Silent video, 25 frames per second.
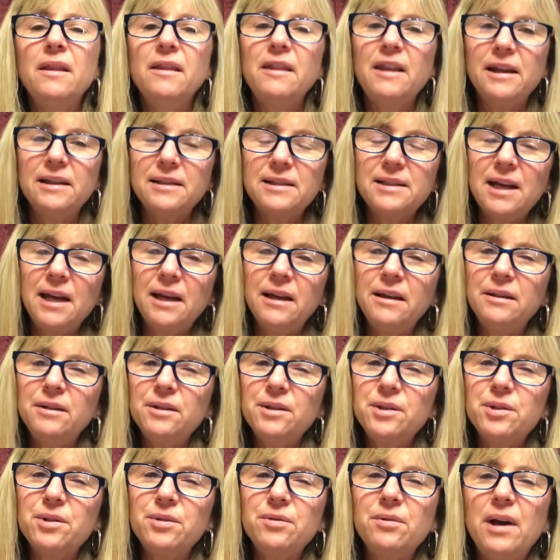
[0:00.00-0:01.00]
They
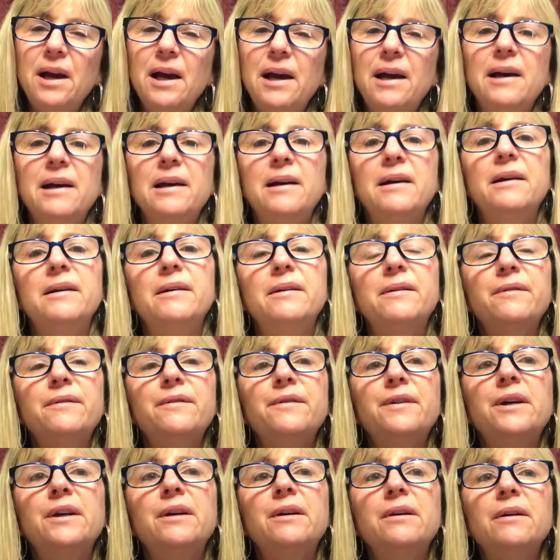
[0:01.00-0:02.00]
tend to
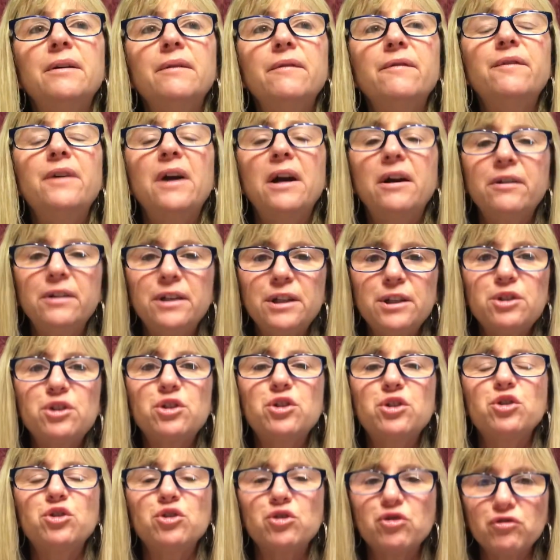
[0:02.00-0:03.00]
have very
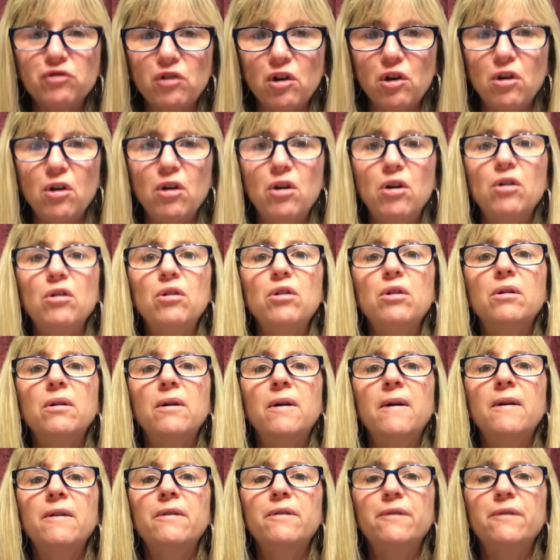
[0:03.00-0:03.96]
strong,